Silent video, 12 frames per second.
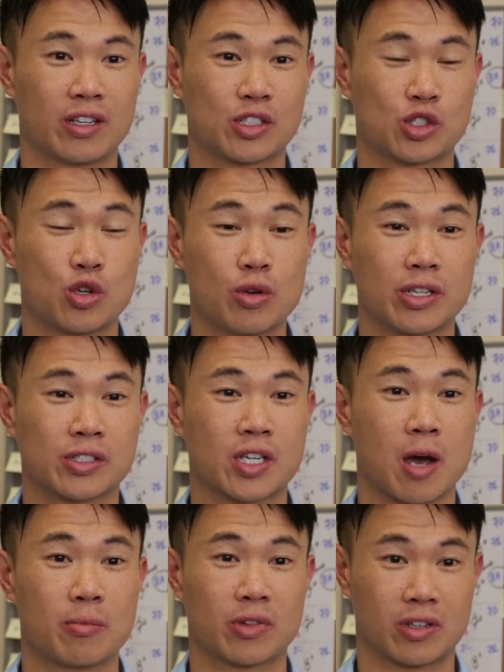the students
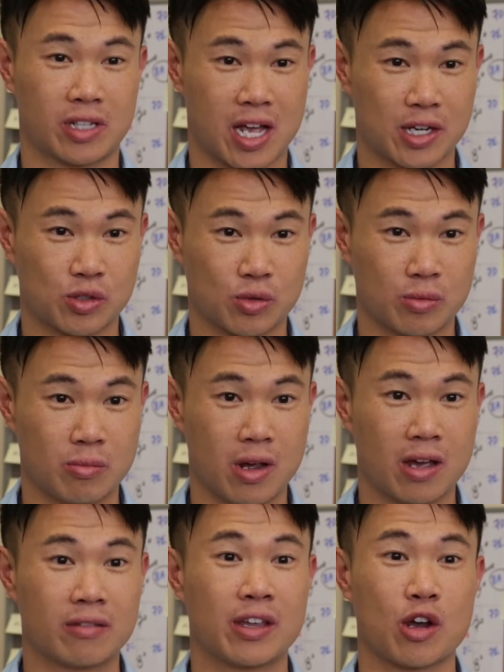come to the classroom,
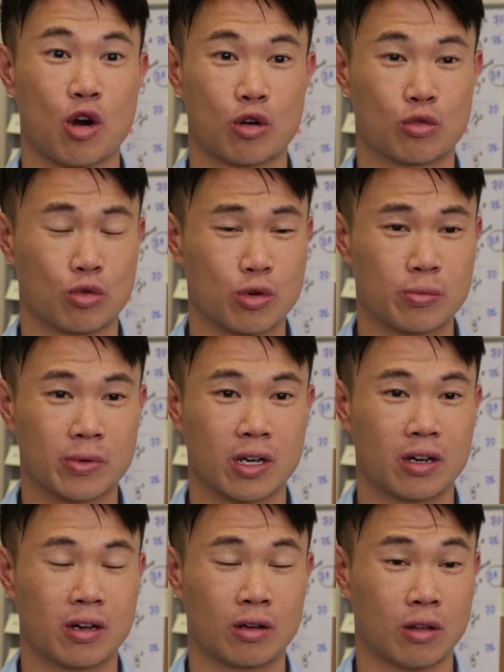they are grouped
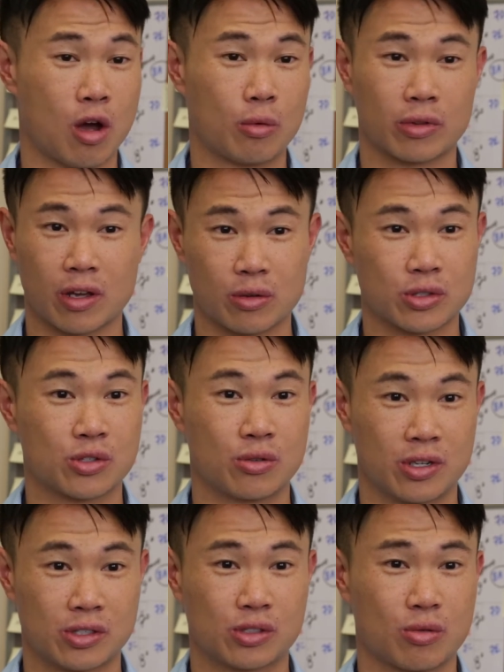along with other
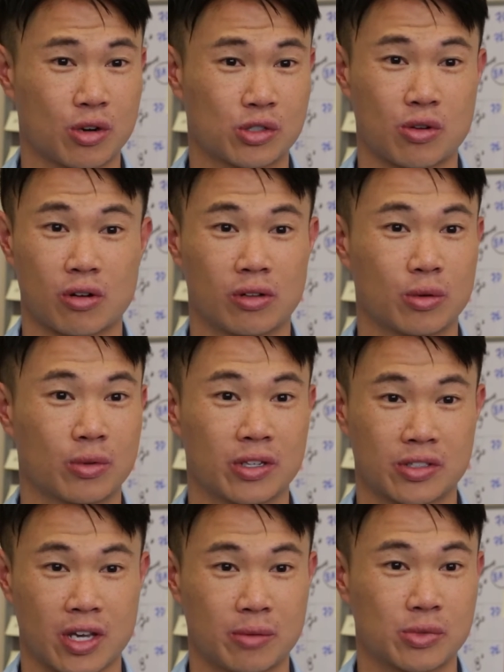students who are struggling with the
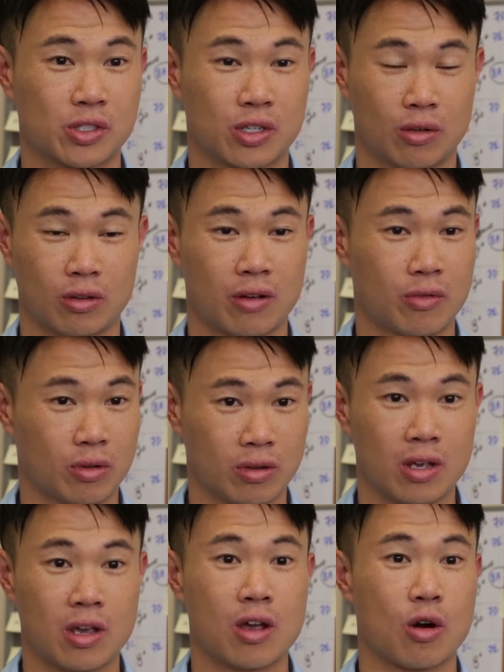same skill level,
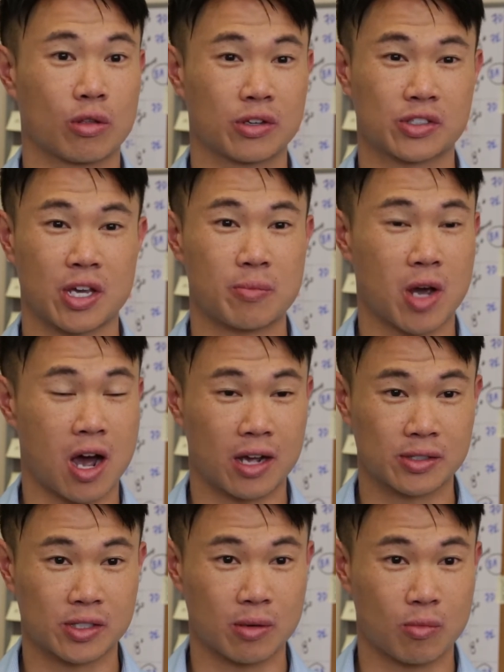the same
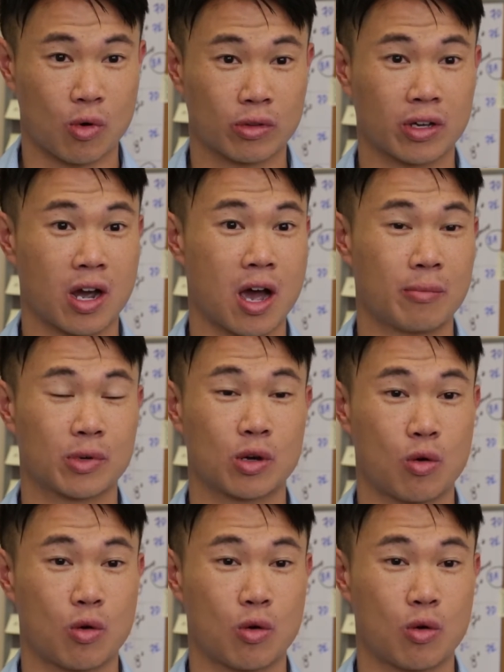concept, or the common